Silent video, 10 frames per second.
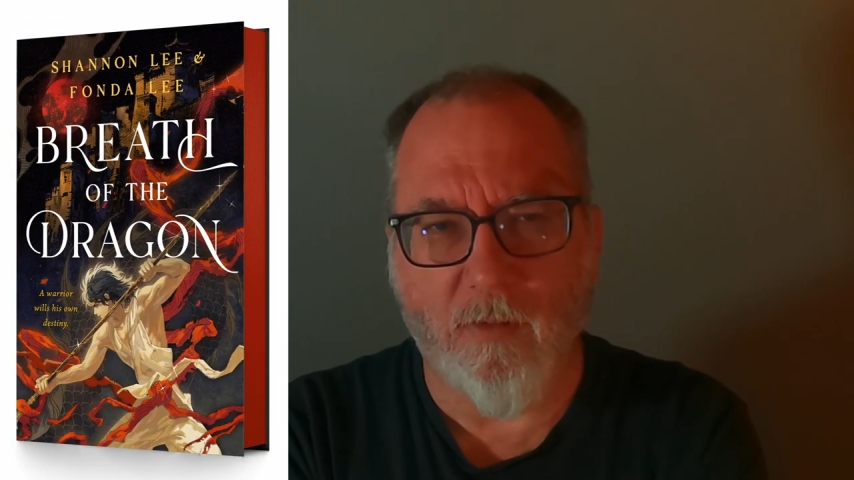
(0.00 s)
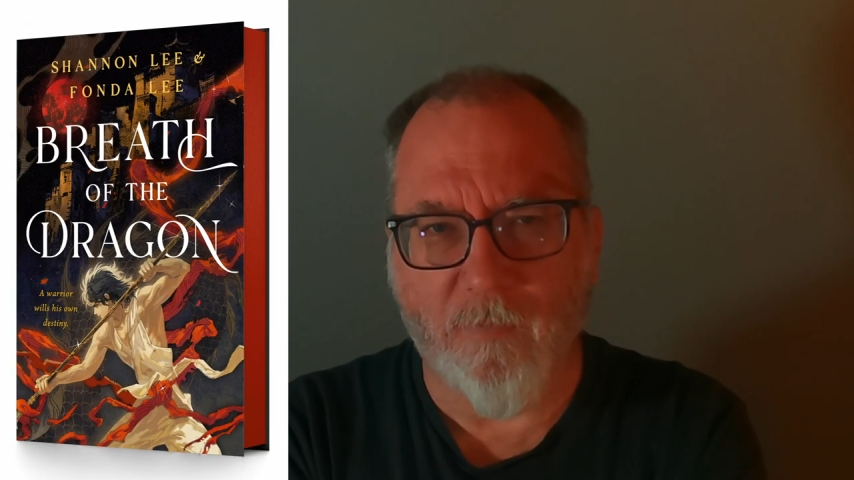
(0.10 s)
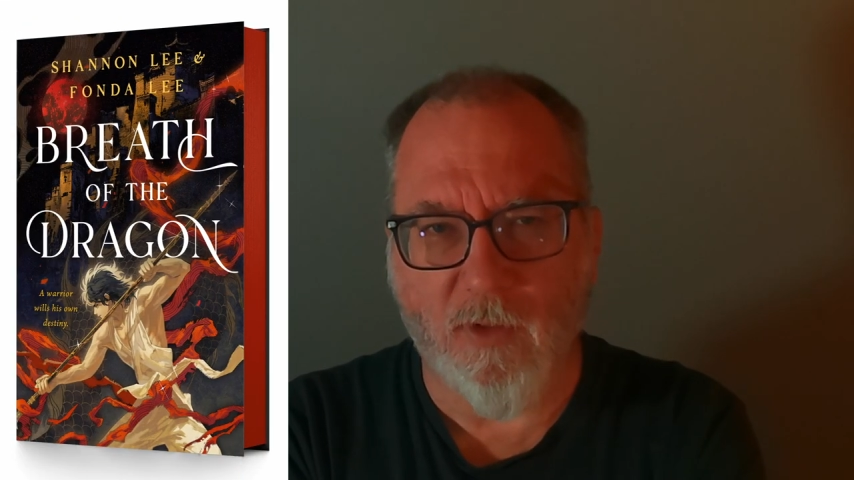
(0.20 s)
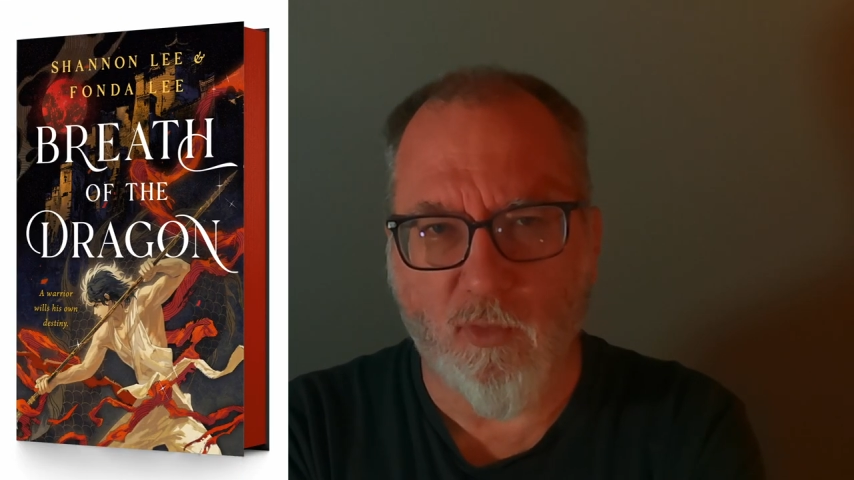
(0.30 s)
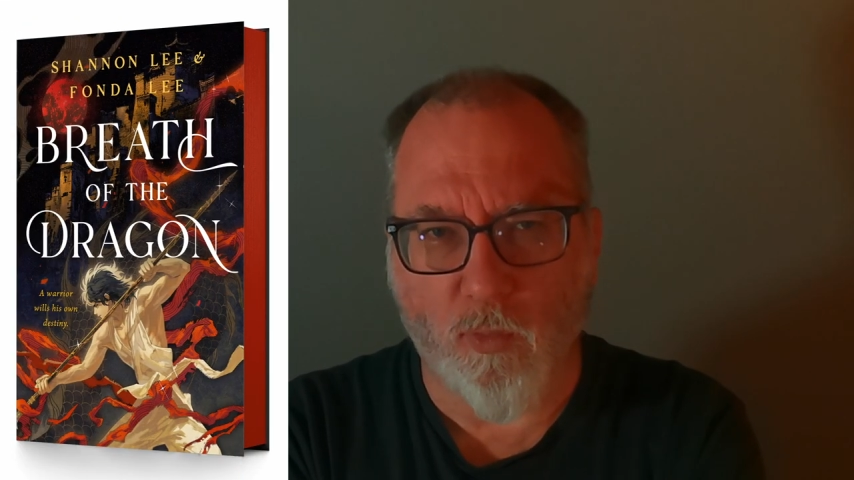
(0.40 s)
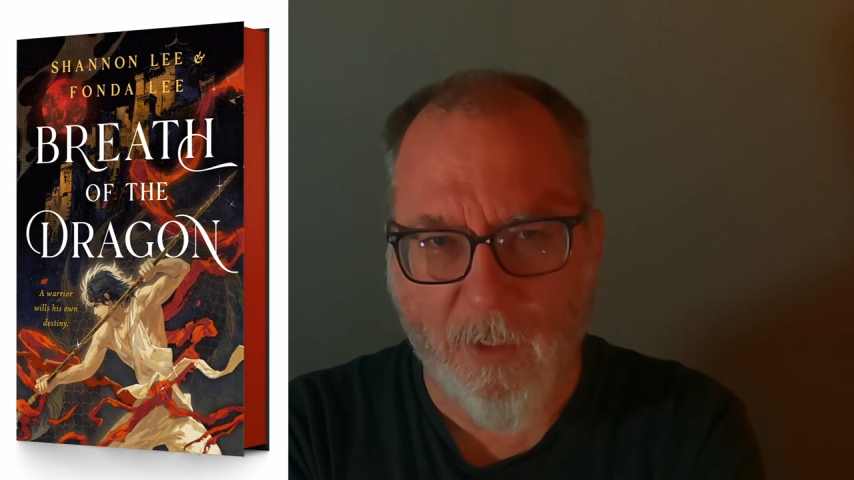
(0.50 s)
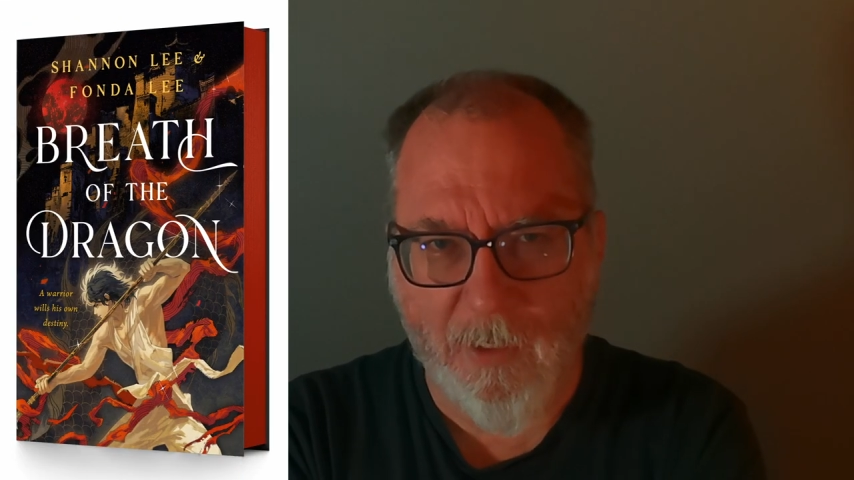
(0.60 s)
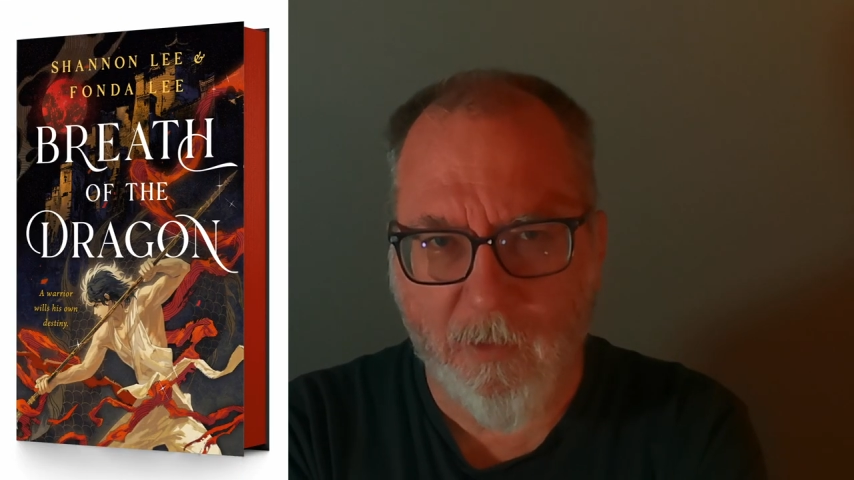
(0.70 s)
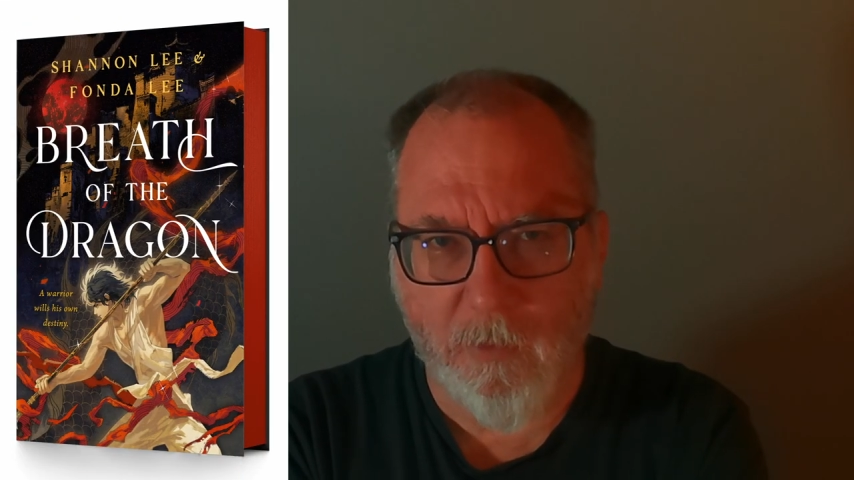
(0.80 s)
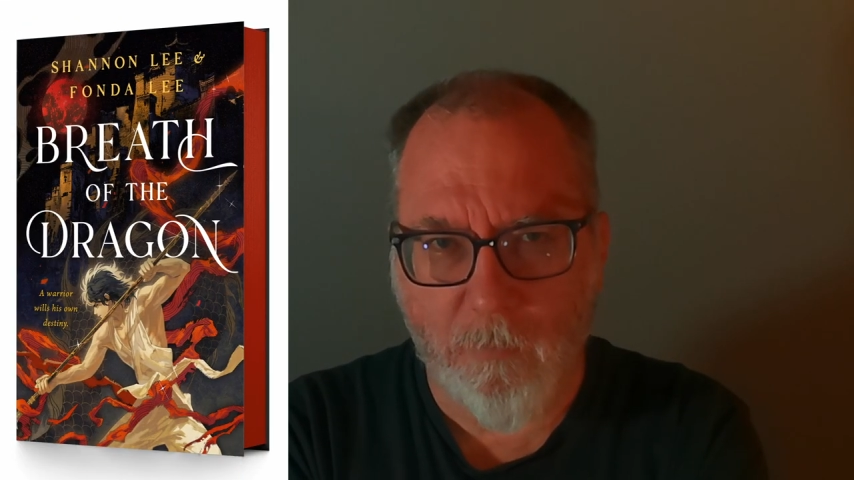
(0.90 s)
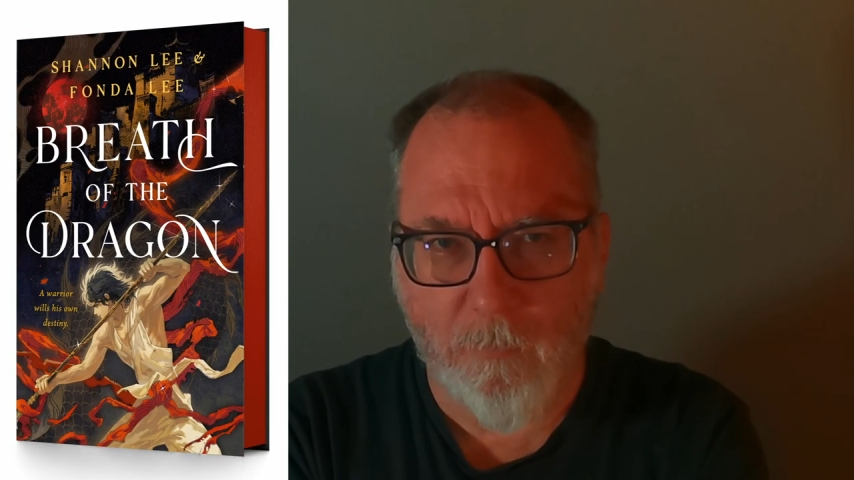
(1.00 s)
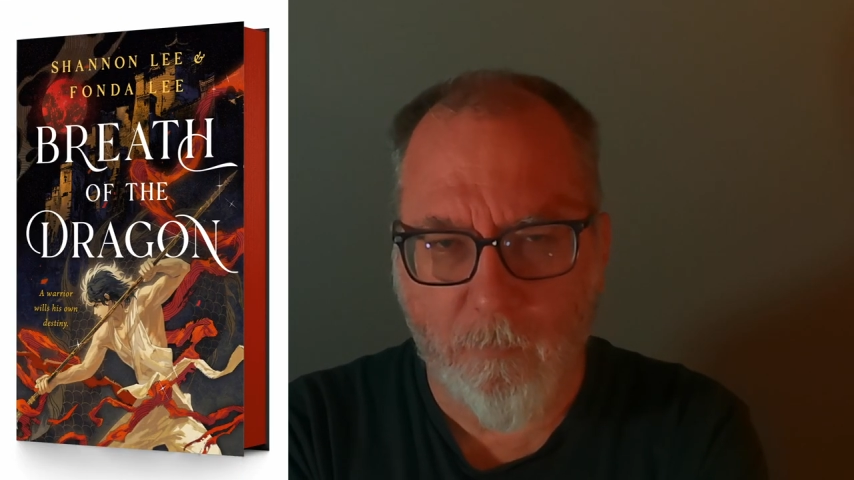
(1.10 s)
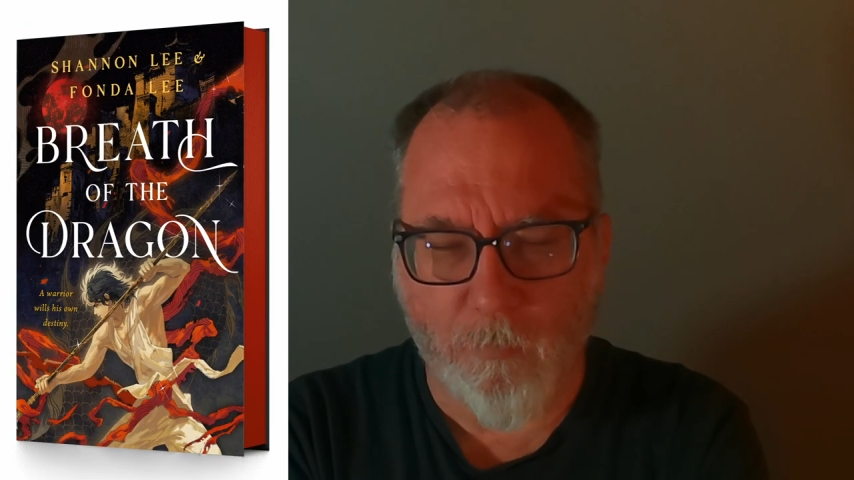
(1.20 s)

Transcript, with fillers: of the Dragon